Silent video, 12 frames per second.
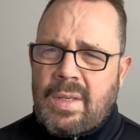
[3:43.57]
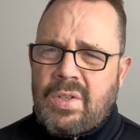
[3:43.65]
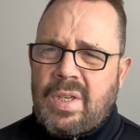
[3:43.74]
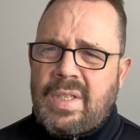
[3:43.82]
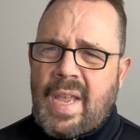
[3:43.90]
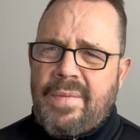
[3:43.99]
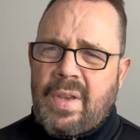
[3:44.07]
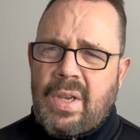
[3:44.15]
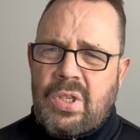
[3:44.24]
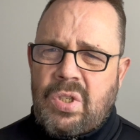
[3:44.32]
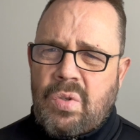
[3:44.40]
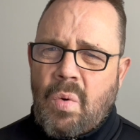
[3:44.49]
just having
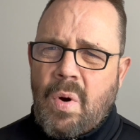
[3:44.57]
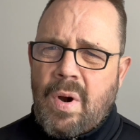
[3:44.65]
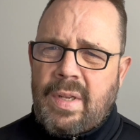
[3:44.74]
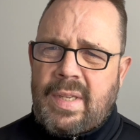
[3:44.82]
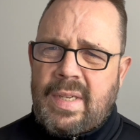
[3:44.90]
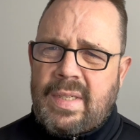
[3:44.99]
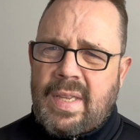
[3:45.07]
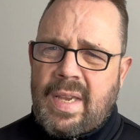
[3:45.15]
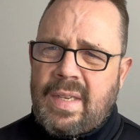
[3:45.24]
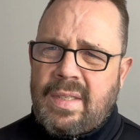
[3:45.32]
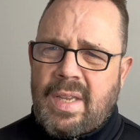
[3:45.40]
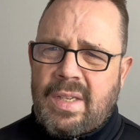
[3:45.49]
a store these
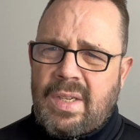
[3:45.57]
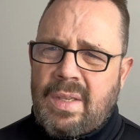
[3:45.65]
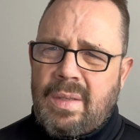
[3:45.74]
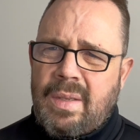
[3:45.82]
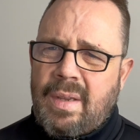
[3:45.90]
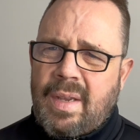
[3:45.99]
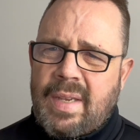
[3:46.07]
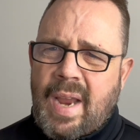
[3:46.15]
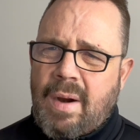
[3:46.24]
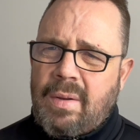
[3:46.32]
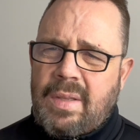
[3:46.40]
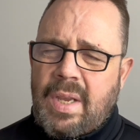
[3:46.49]
days doesn't uh,
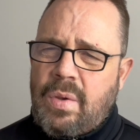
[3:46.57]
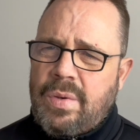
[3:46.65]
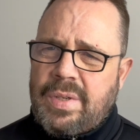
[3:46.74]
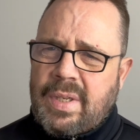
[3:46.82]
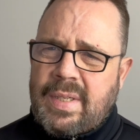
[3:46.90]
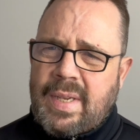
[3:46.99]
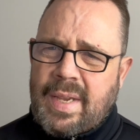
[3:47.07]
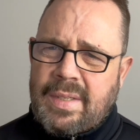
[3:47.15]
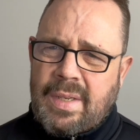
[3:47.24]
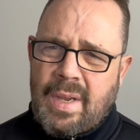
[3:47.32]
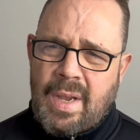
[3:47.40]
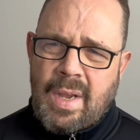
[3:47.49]
guarantee you
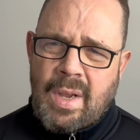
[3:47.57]
success.